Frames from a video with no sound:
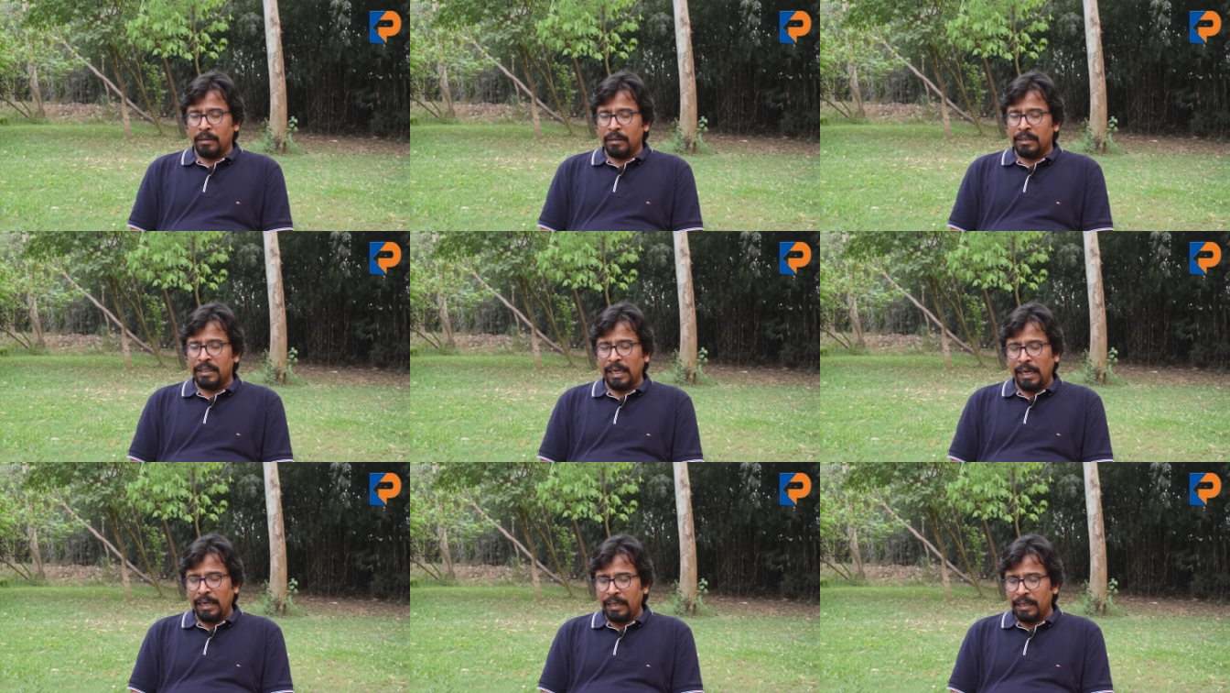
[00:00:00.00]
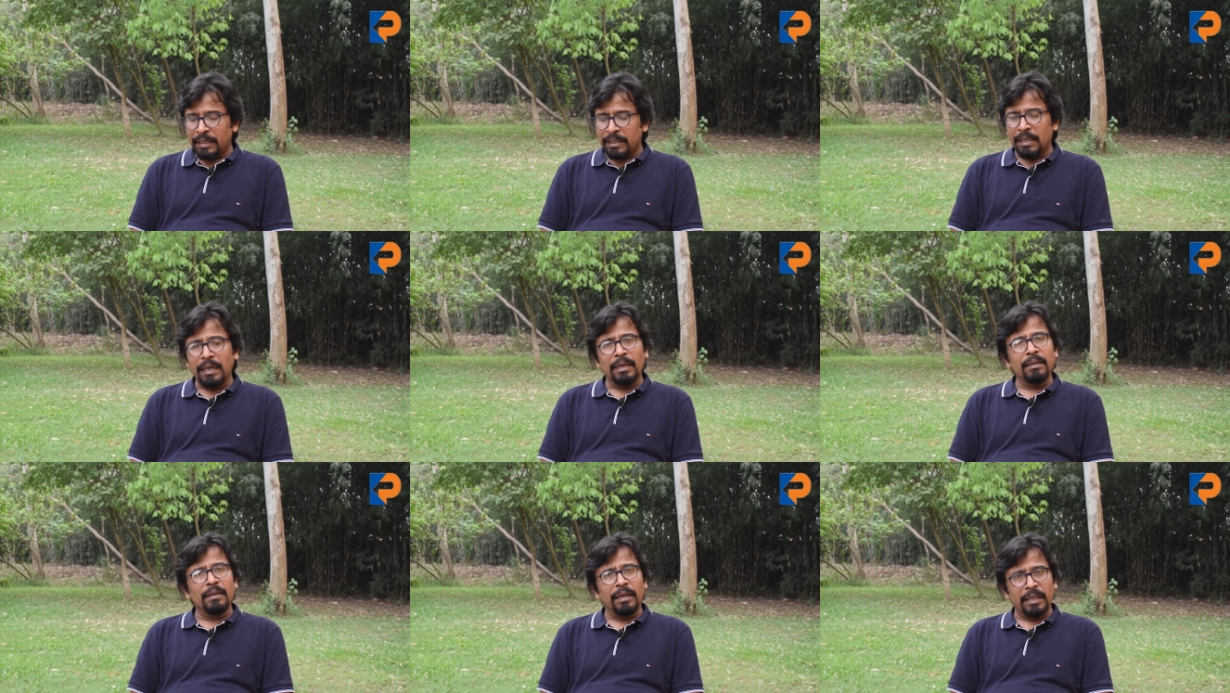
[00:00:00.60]
selling is the
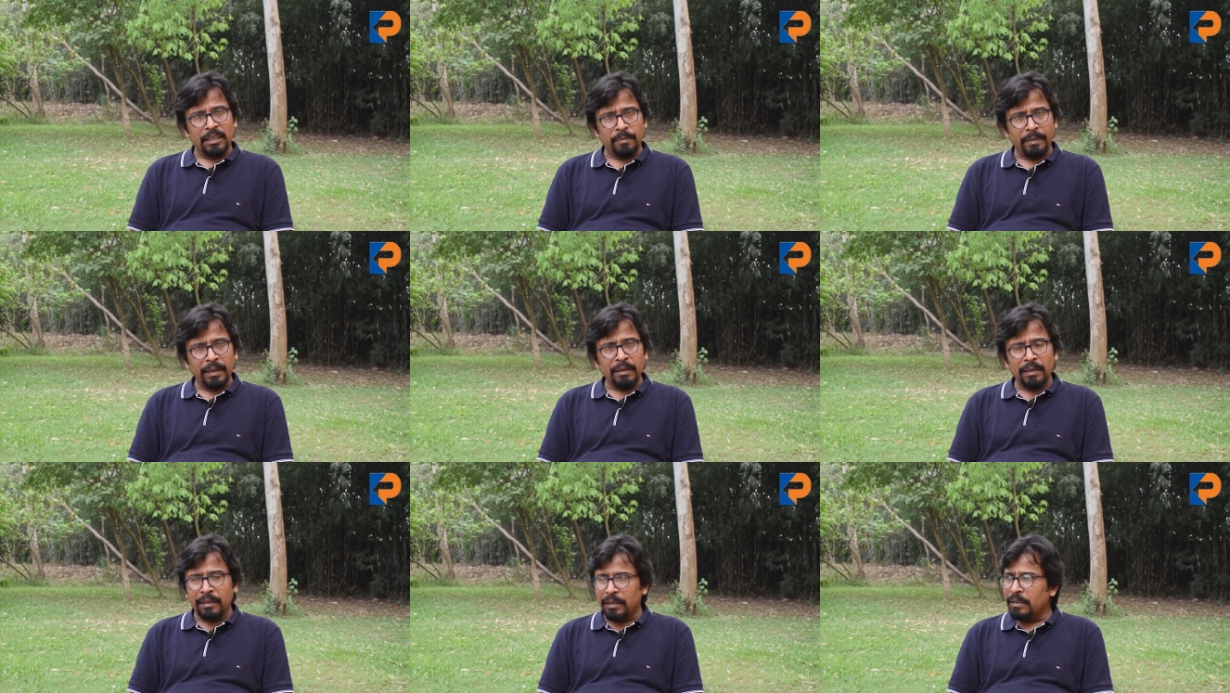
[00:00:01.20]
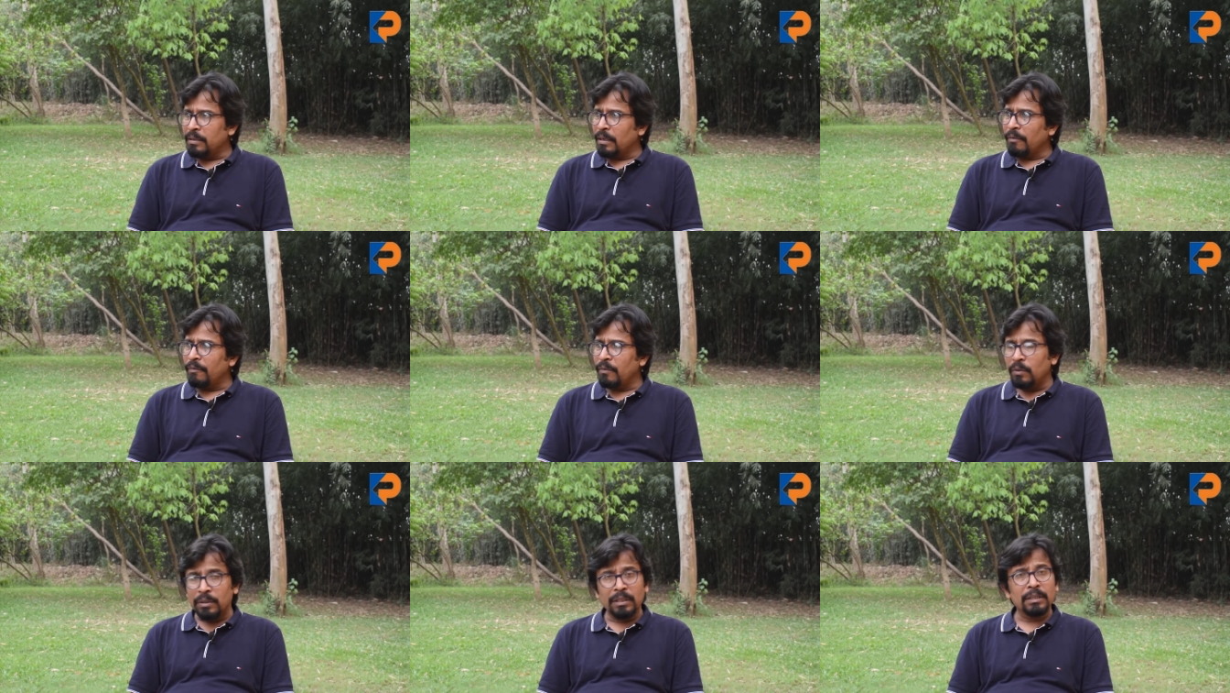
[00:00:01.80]
another aspect. It is, of
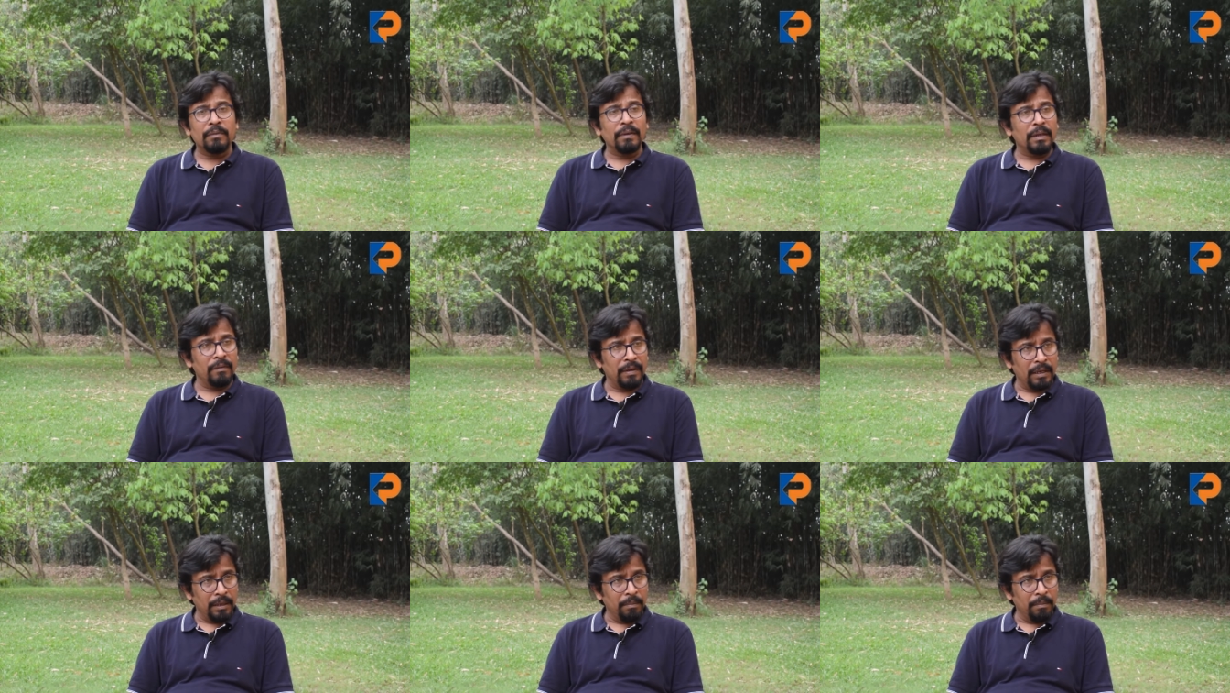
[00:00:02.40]
course, is very, very